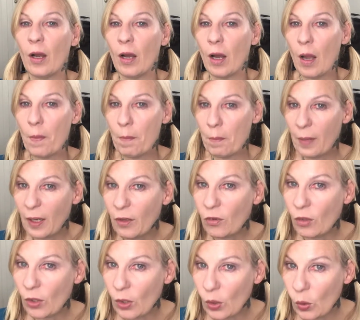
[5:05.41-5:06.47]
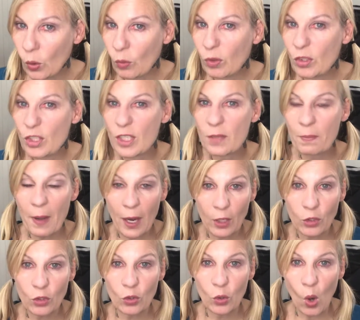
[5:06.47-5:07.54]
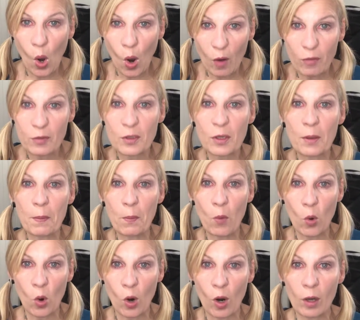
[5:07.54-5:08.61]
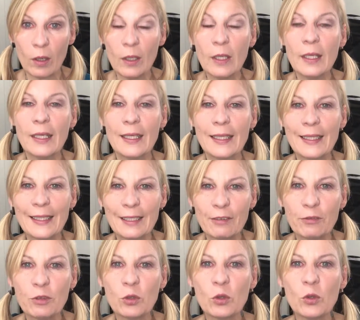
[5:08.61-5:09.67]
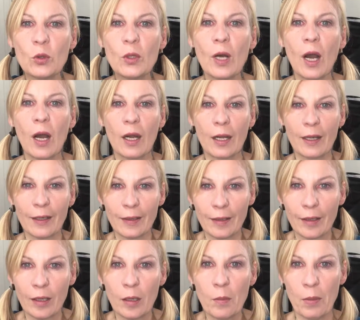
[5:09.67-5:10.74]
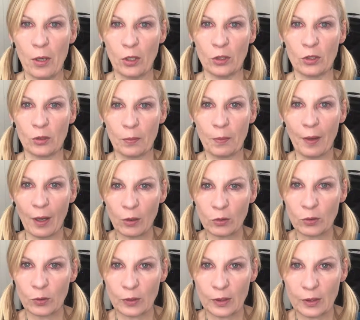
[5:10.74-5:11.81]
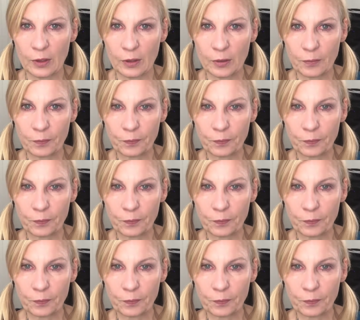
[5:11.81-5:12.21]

amazingly respect you often more if you are clear about your boundaries.